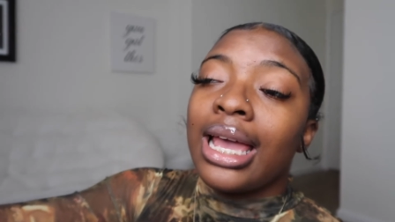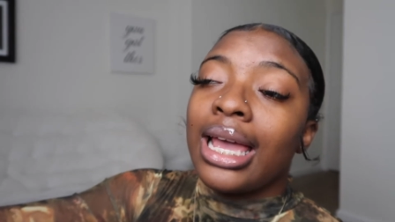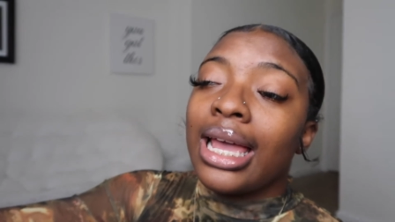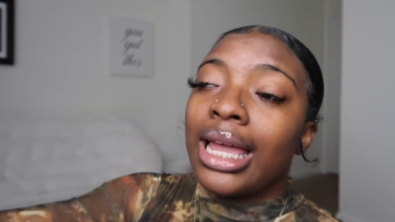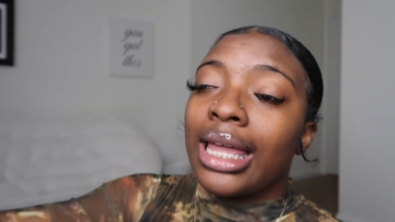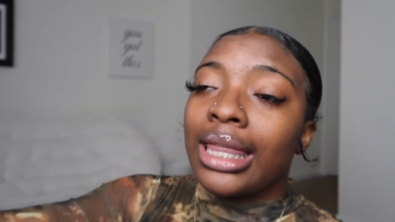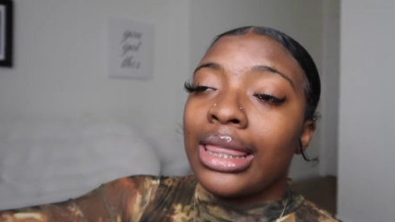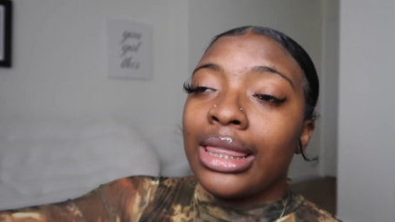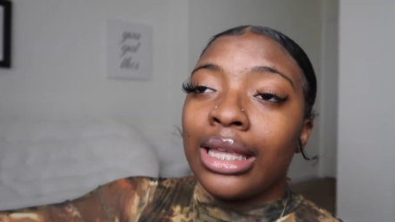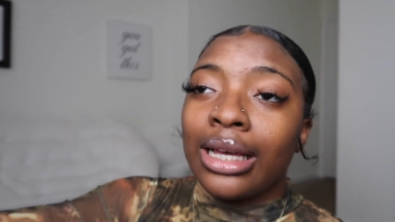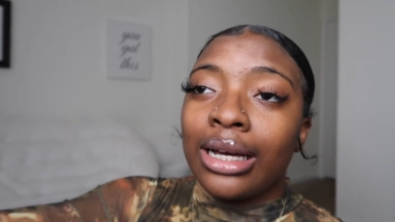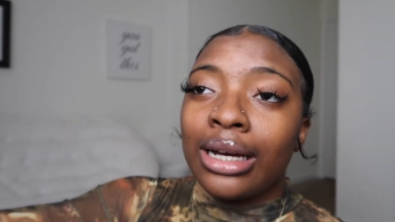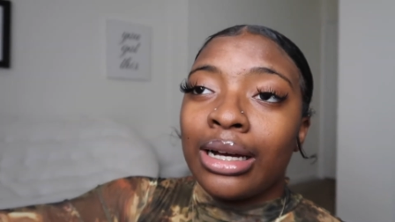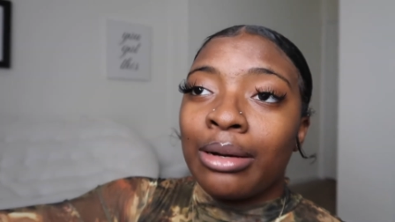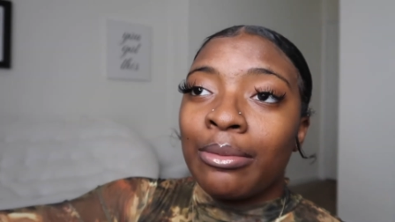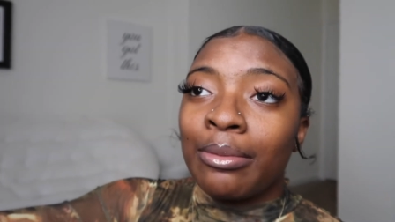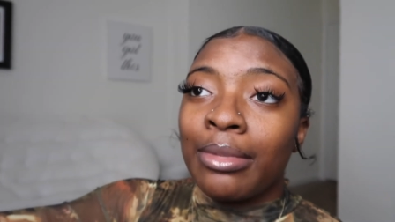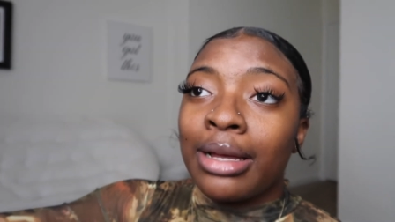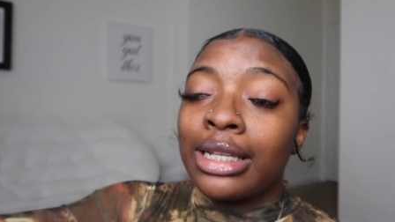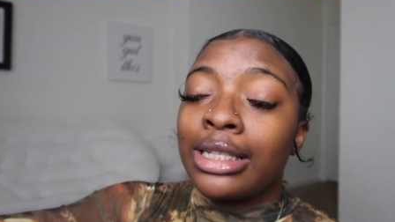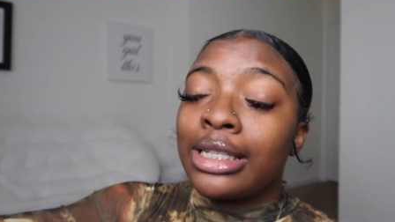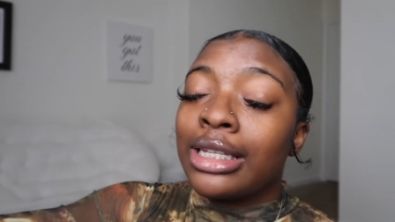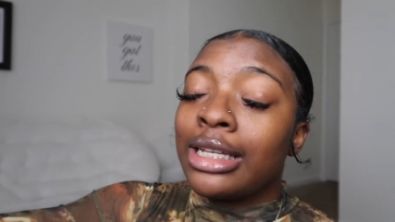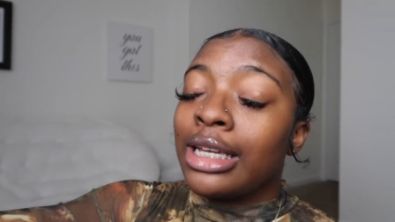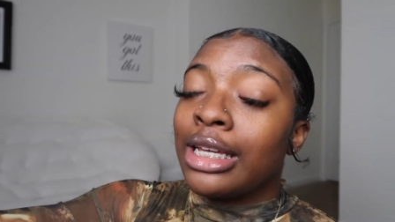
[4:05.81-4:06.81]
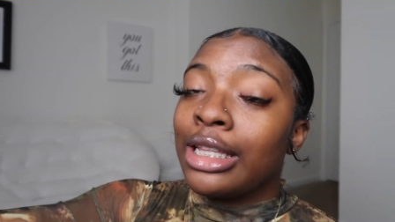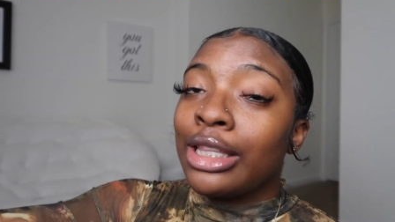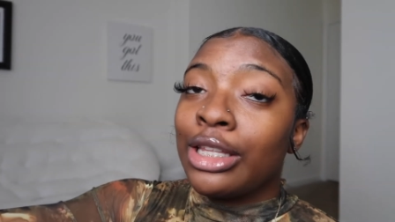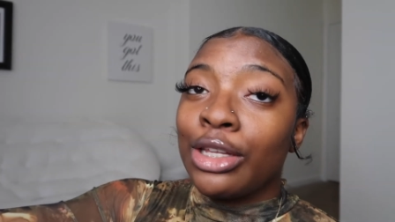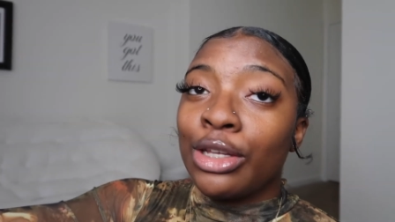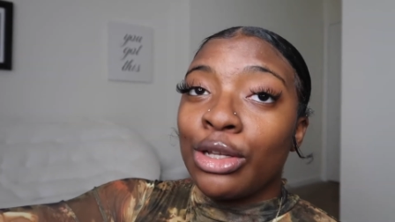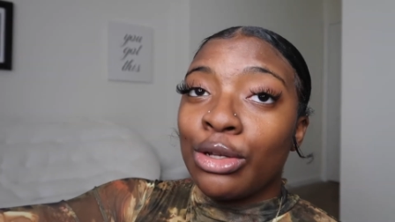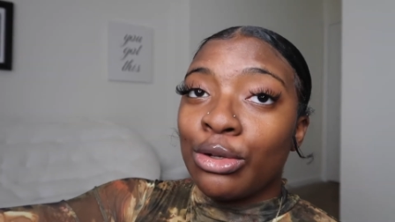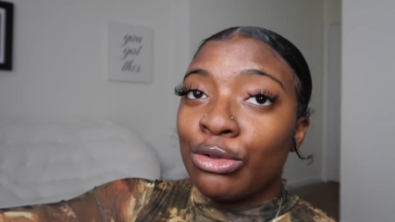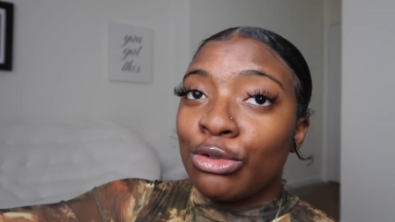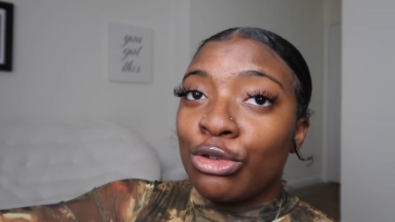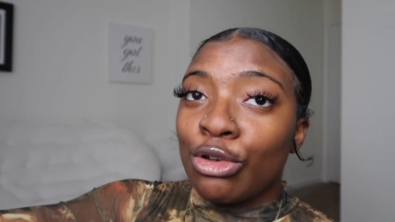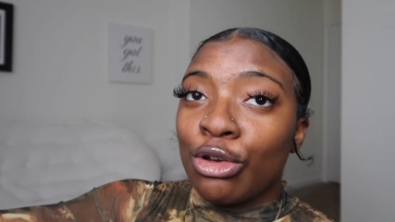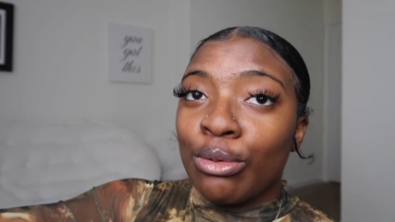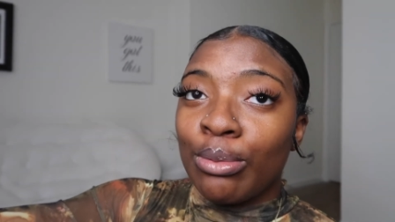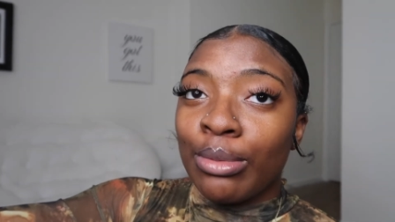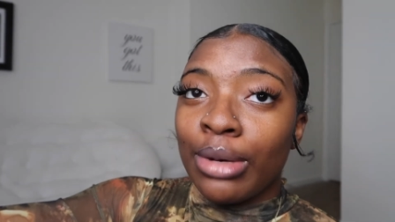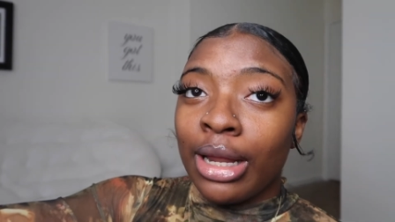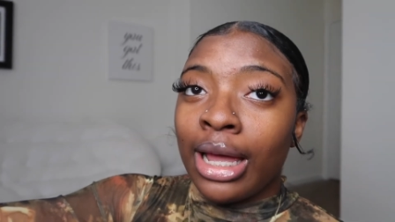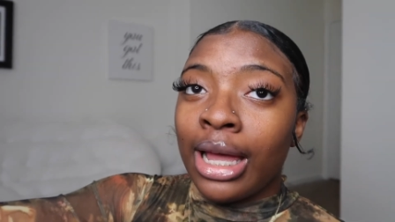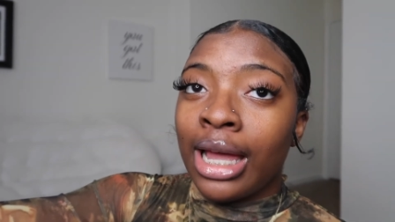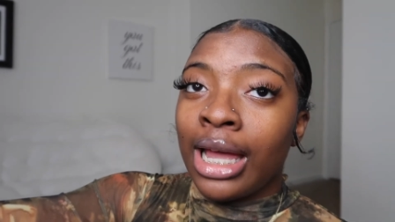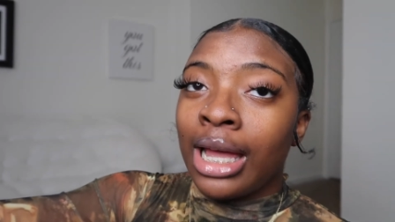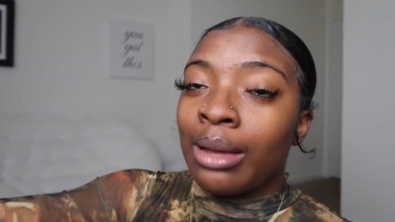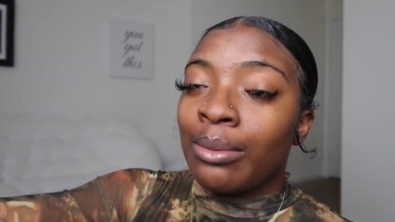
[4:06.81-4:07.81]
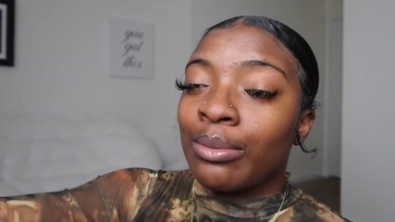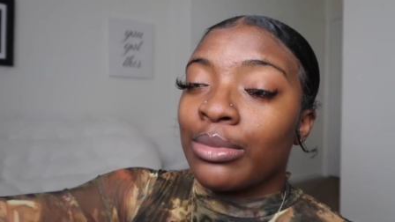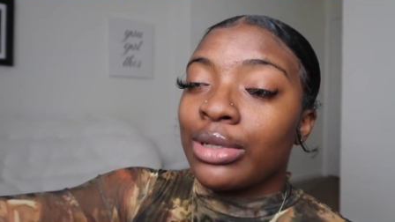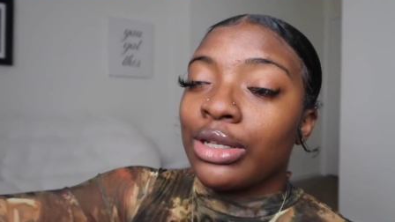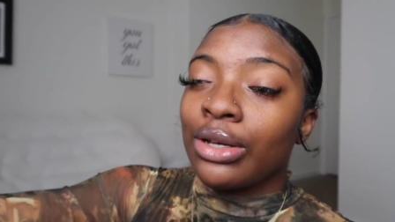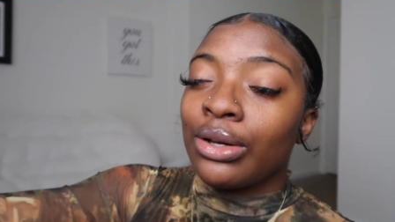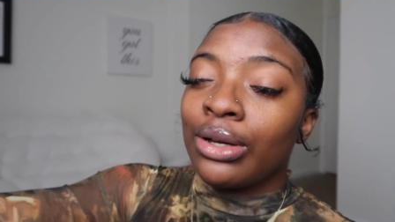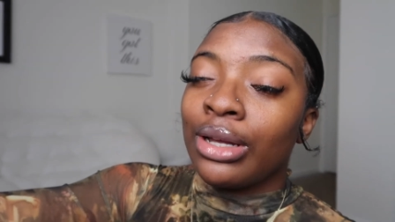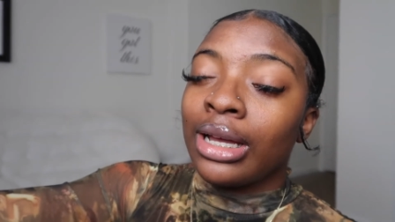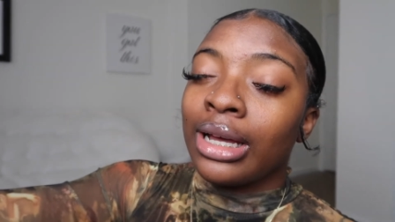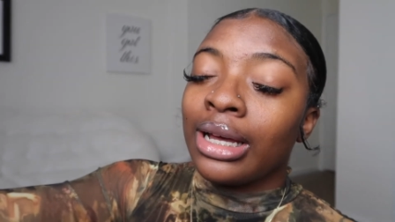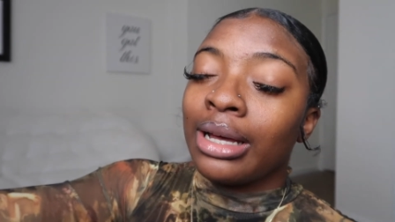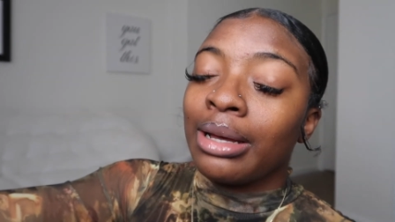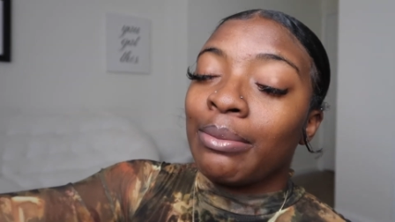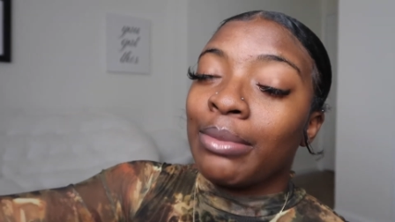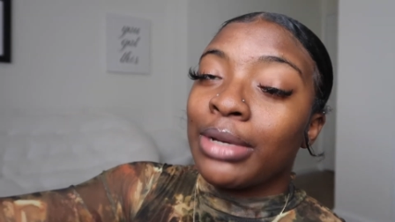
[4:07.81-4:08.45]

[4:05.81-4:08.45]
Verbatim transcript: in the um in the youtube name so yeah